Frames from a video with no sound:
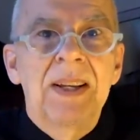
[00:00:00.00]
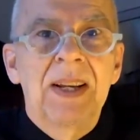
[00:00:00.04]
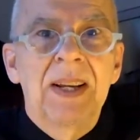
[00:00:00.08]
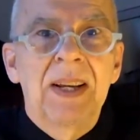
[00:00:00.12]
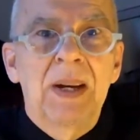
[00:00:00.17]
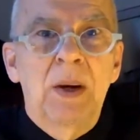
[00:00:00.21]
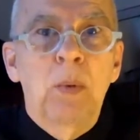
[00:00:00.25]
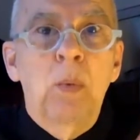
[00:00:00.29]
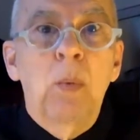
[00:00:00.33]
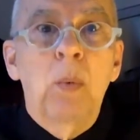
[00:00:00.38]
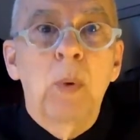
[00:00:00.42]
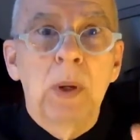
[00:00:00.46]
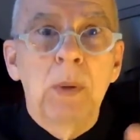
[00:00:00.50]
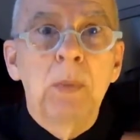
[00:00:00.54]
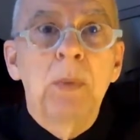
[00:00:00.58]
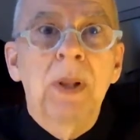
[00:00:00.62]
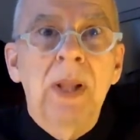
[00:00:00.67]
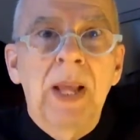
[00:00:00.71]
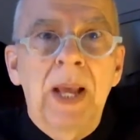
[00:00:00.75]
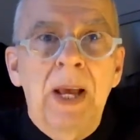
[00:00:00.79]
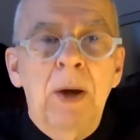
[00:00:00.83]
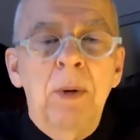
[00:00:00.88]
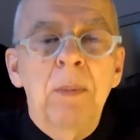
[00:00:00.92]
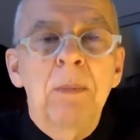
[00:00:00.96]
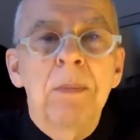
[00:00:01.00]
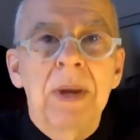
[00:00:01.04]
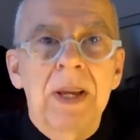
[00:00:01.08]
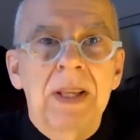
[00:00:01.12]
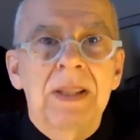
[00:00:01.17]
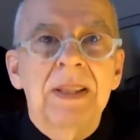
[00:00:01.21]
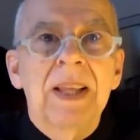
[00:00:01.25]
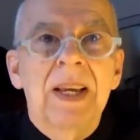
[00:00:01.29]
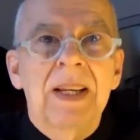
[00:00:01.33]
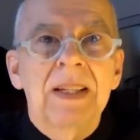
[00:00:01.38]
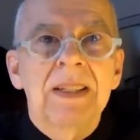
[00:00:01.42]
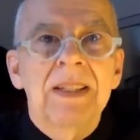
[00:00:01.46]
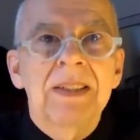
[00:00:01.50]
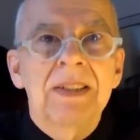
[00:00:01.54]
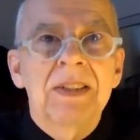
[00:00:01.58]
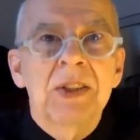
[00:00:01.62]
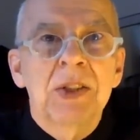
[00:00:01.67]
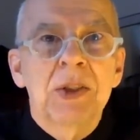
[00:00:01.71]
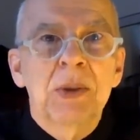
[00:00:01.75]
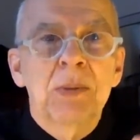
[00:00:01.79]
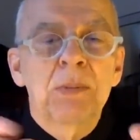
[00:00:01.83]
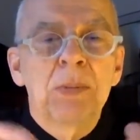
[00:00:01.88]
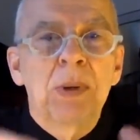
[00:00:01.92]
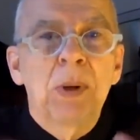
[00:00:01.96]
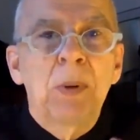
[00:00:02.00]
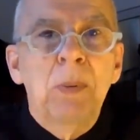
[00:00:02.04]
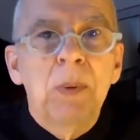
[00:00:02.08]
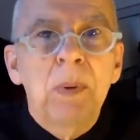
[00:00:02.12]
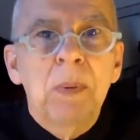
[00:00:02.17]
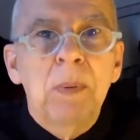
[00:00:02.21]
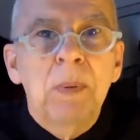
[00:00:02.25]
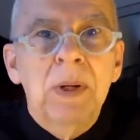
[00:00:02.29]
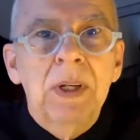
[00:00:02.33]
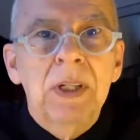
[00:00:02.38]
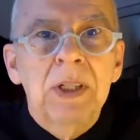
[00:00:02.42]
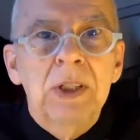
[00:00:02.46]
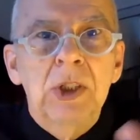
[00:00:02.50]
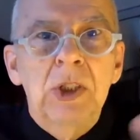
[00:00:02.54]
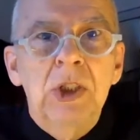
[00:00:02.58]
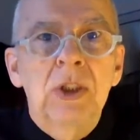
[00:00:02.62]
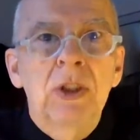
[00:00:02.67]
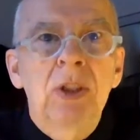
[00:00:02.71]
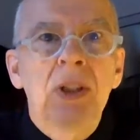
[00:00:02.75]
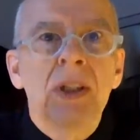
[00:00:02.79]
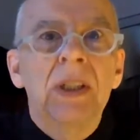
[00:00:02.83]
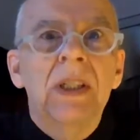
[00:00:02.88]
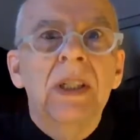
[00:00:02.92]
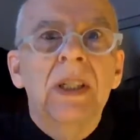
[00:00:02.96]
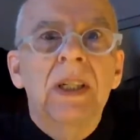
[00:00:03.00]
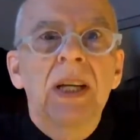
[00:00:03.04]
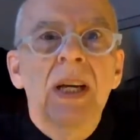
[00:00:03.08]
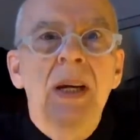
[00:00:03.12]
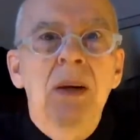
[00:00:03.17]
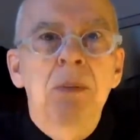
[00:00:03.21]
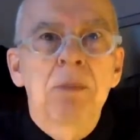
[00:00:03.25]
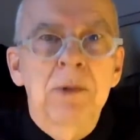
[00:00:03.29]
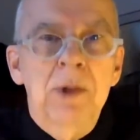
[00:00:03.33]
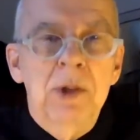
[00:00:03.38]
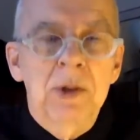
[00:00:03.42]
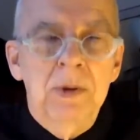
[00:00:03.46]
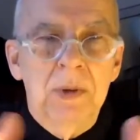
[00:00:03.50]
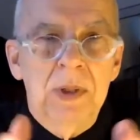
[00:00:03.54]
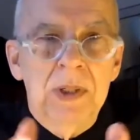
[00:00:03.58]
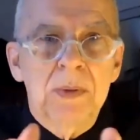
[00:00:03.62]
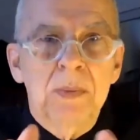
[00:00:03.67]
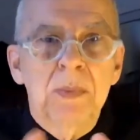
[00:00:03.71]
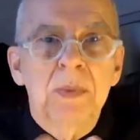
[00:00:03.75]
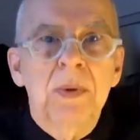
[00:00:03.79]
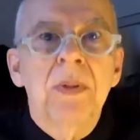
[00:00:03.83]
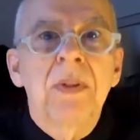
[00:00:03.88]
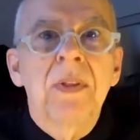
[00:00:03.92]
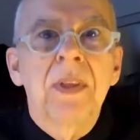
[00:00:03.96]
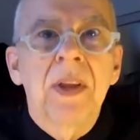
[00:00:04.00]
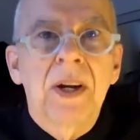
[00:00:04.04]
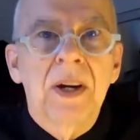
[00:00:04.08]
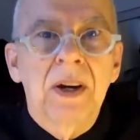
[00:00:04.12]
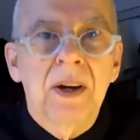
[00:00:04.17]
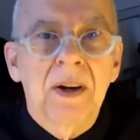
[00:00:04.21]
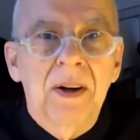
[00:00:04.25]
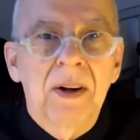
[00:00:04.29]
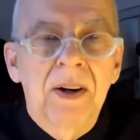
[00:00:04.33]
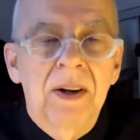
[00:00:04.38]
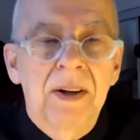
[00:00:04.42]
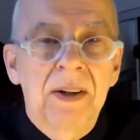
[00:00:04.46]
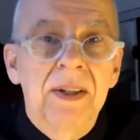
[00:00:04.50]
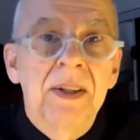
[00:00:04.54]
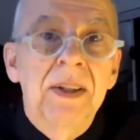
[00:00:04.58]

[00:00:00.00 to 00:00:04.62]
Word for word: uh, we will help make that decision, but we want a jury to come to us with their